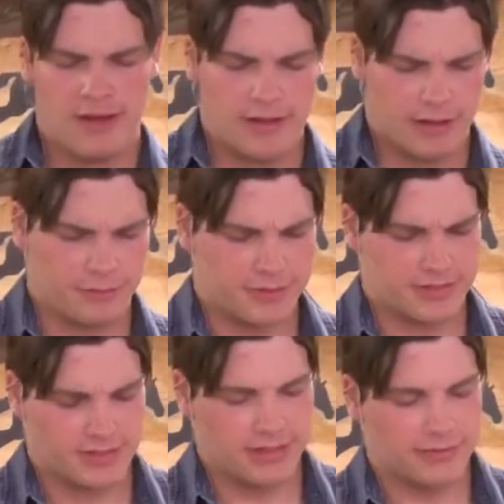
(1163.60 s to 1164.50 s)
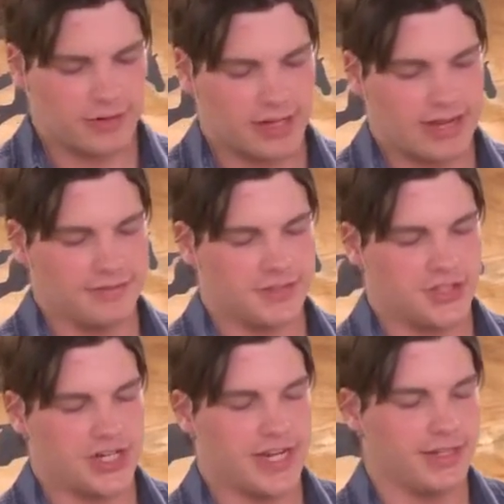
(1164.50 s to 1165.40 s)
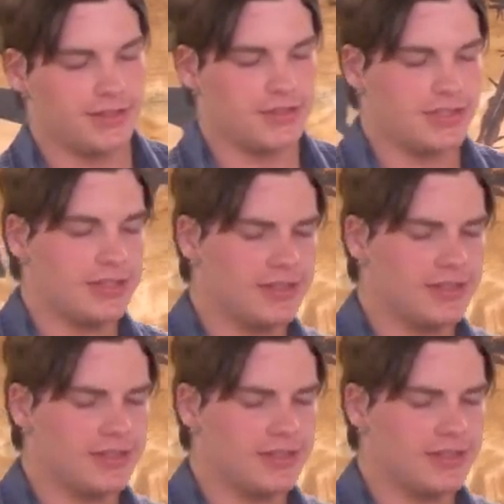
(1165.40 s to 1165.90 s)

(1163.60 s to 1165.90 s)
Help us to live our lives changed.